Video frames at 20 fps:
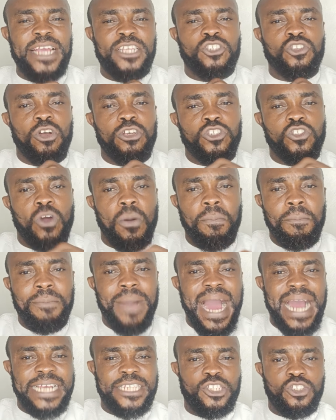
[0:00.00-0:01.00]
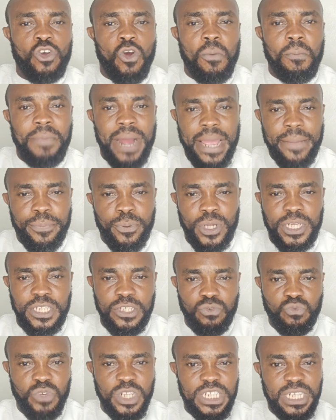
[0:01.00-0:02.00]
I saw some marks on my
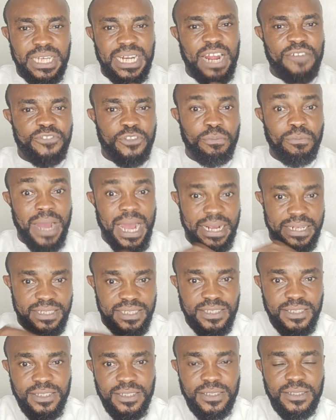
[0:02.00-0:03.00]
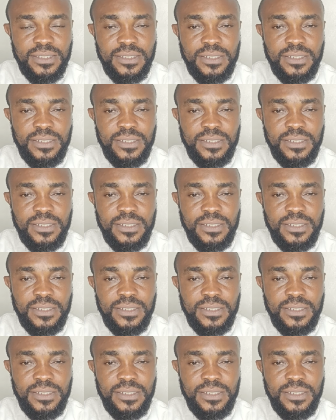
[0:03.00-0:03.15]
body, witchcraft marks.